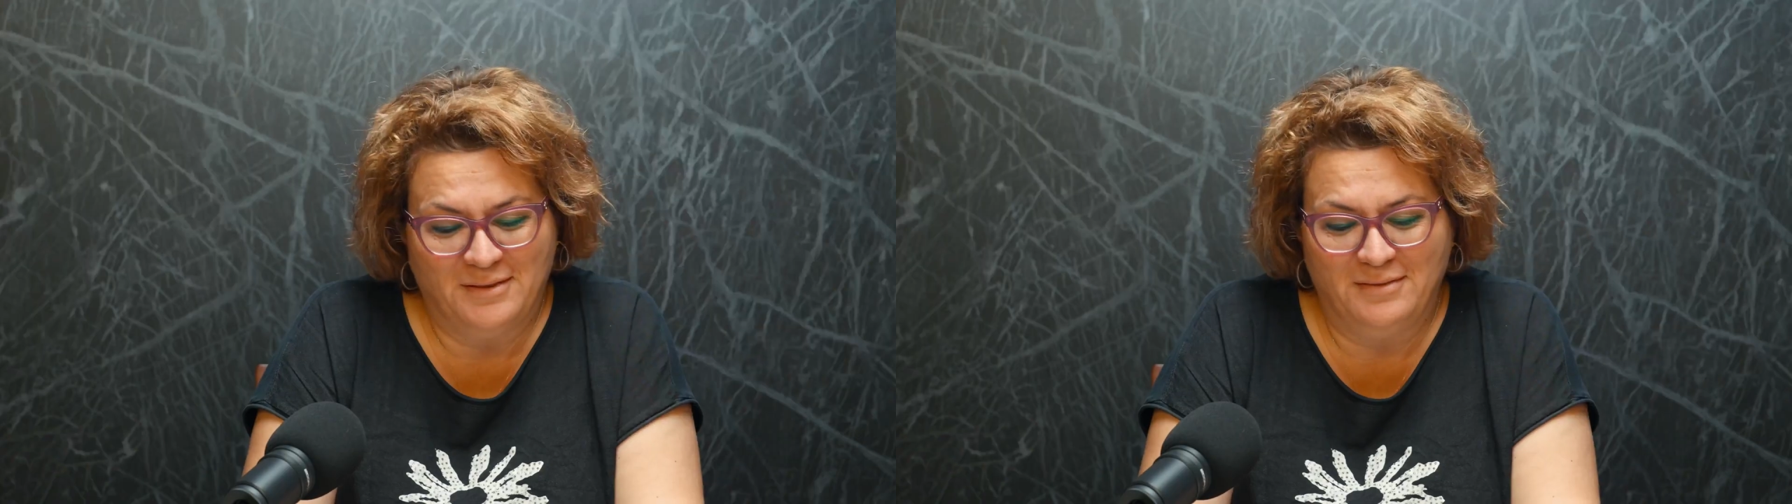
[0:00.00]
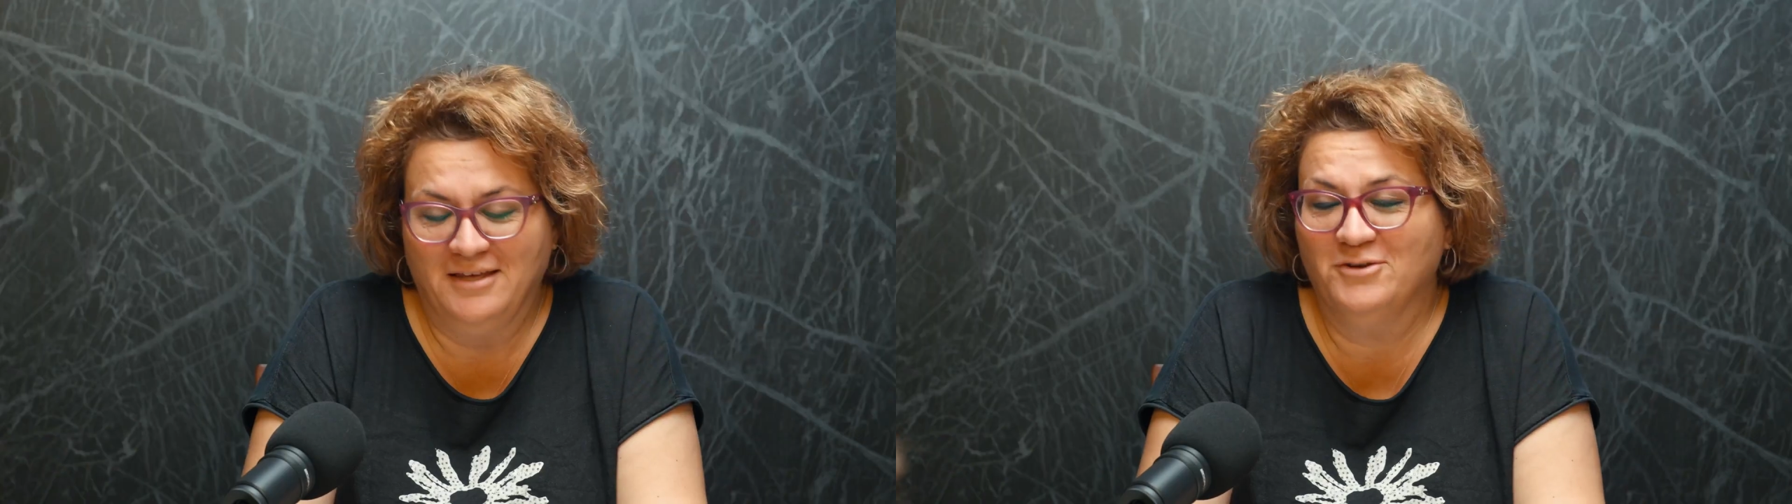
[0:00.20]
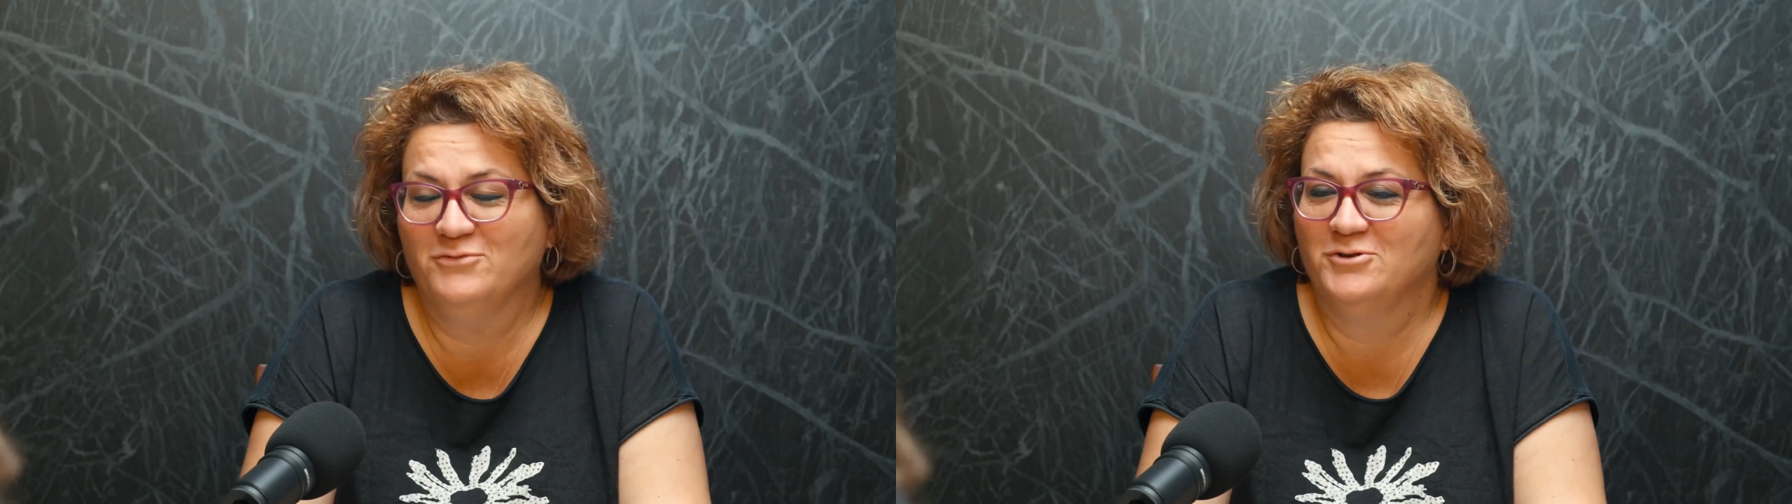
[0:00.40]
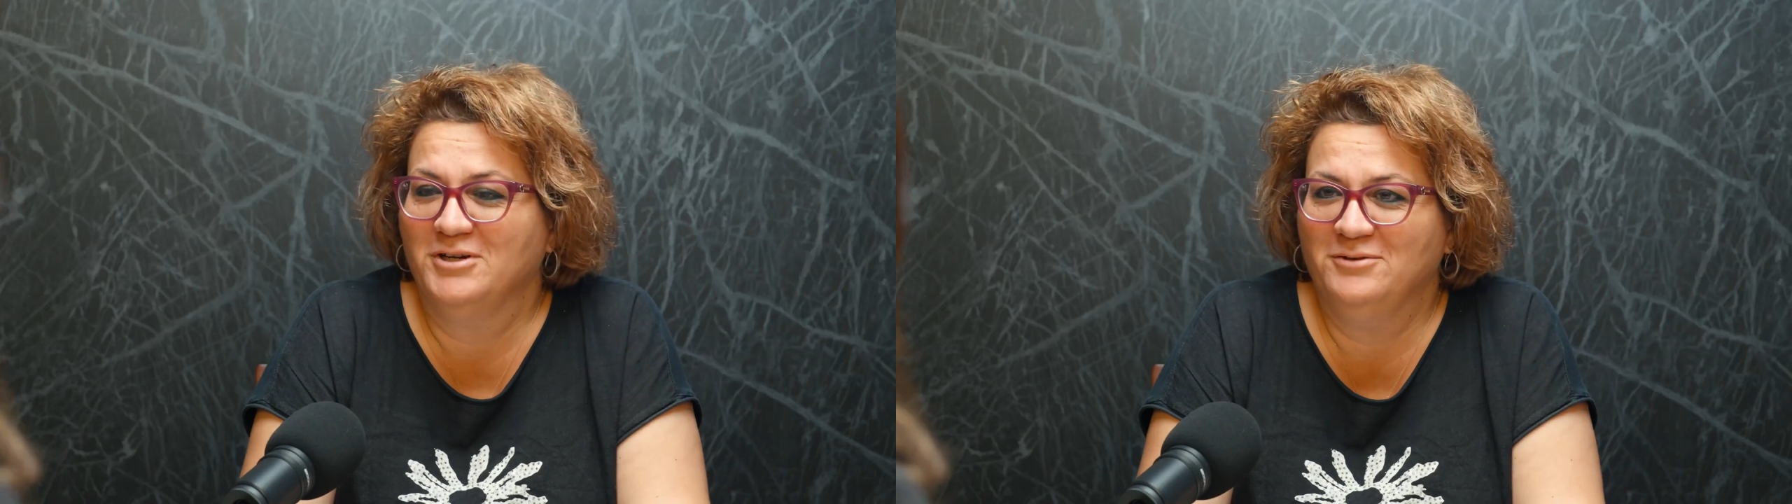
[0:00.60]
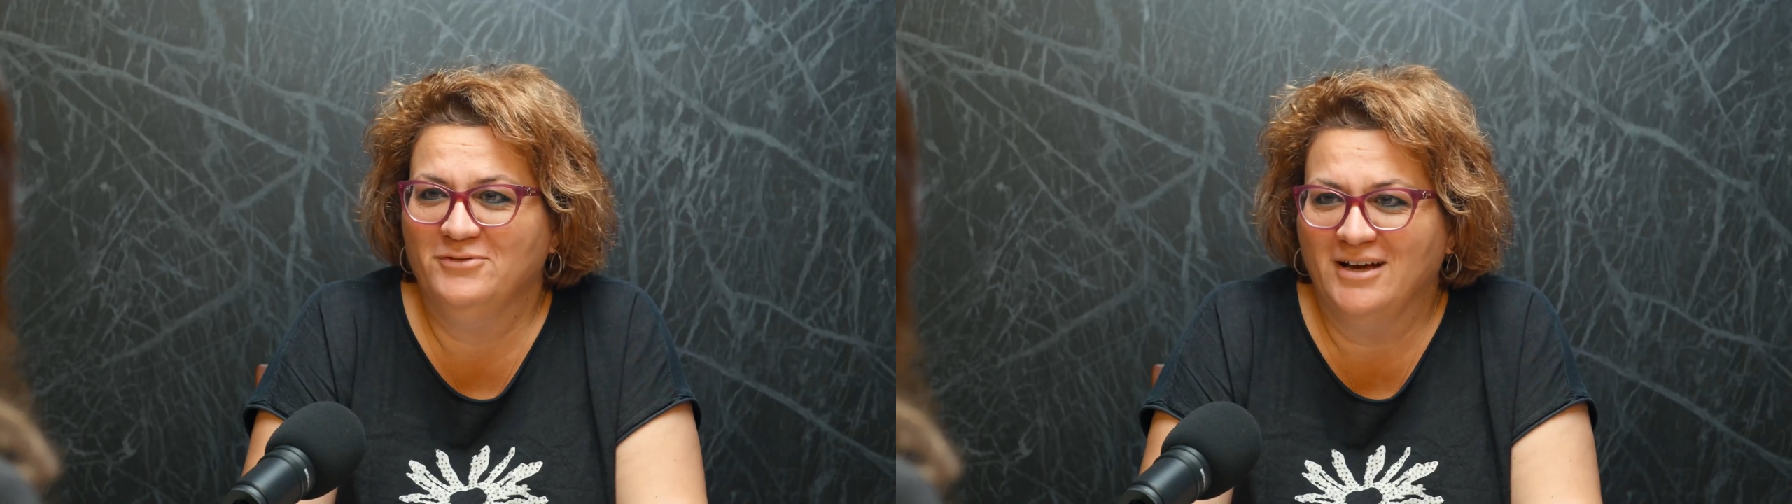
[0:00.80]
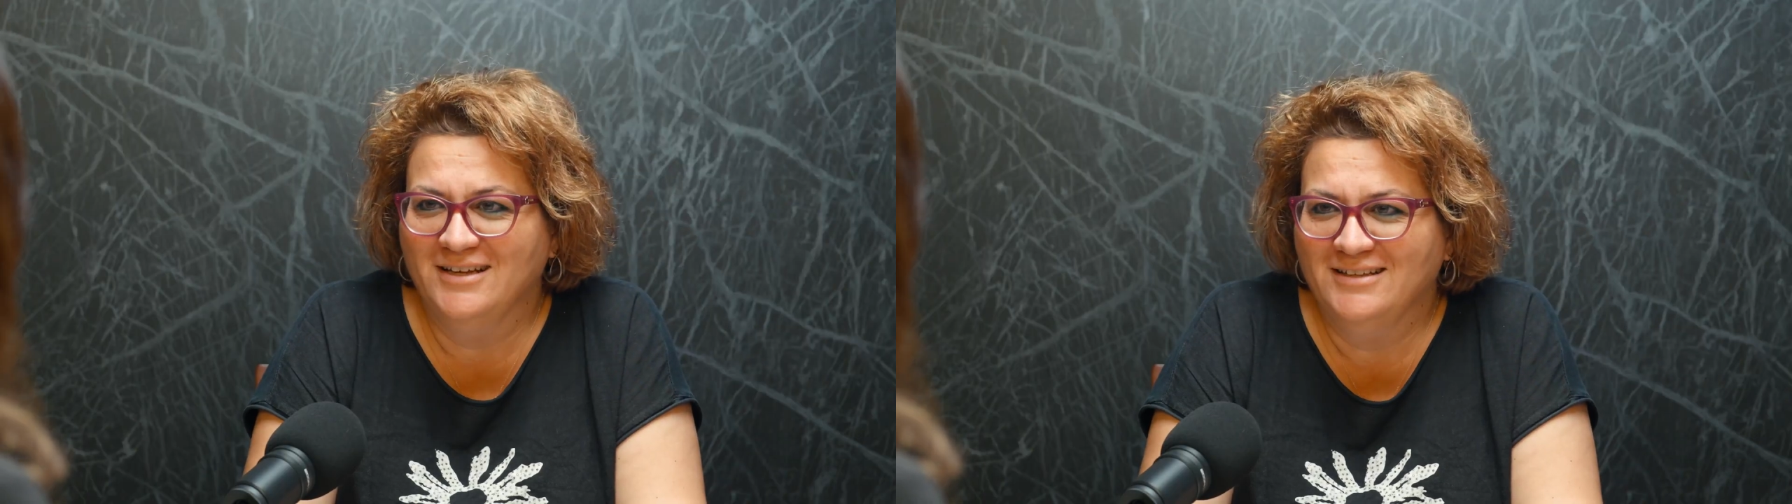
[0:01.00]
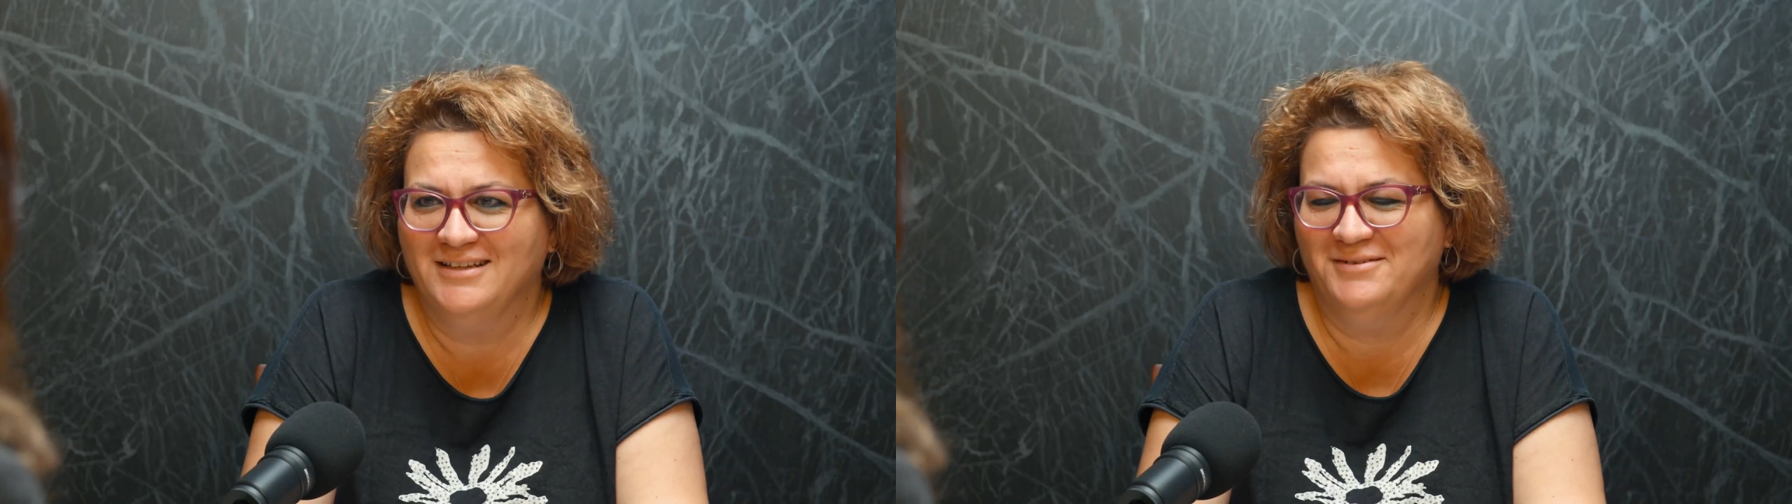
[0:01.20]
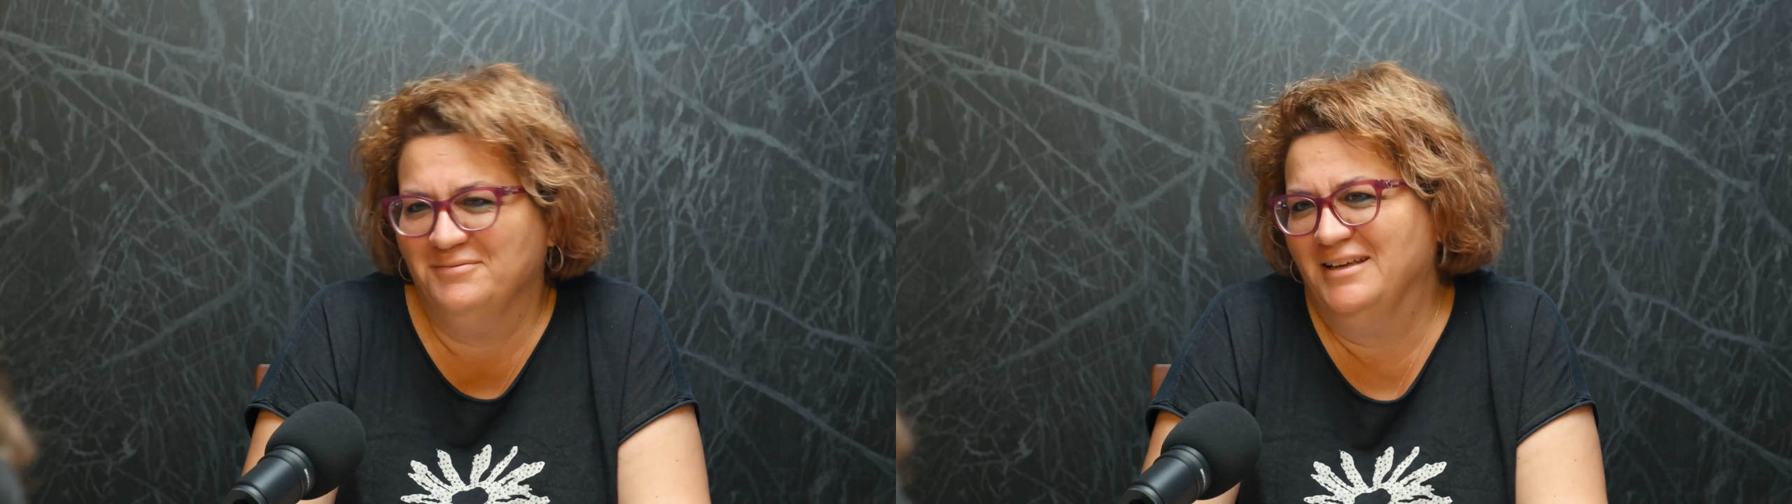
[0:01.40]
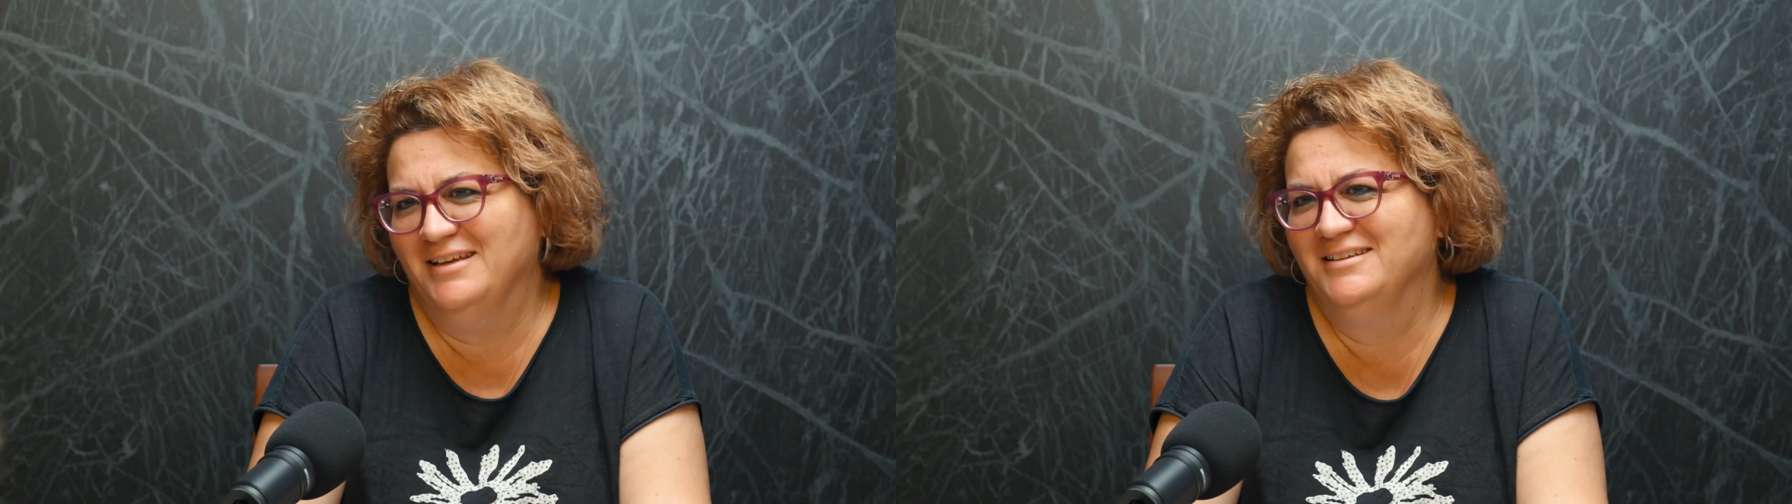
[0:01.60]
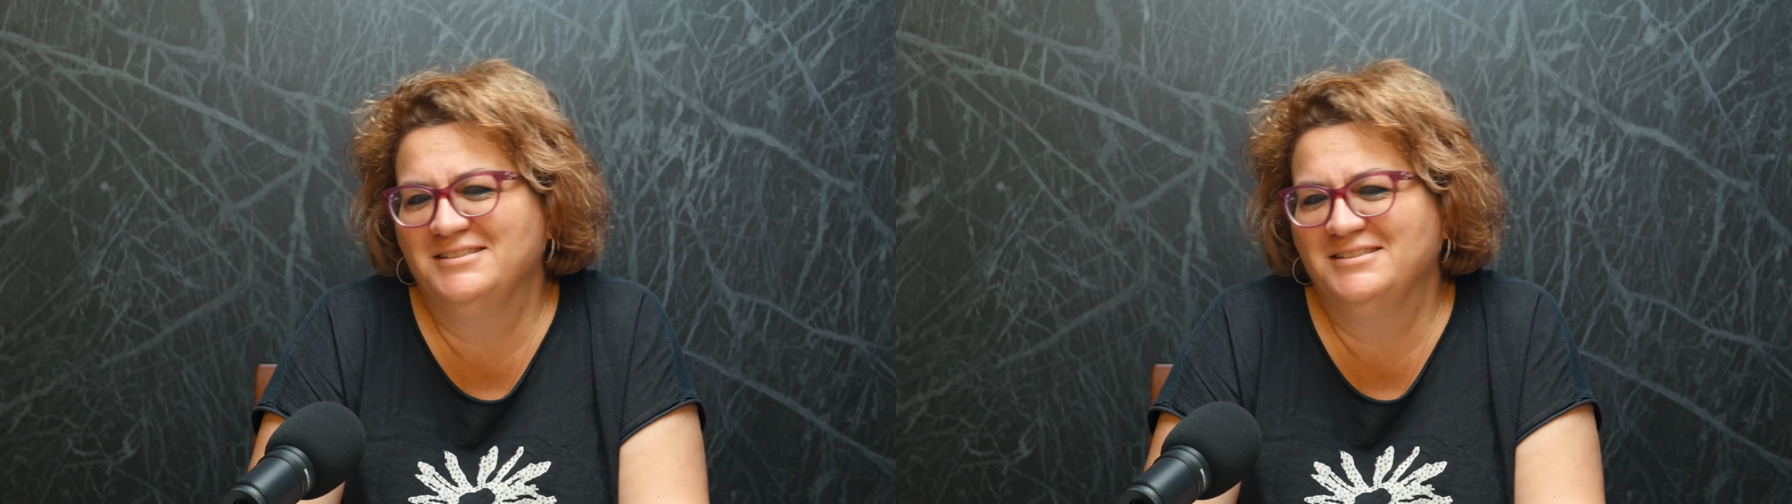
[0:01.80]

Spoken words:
Thank you for inviting me.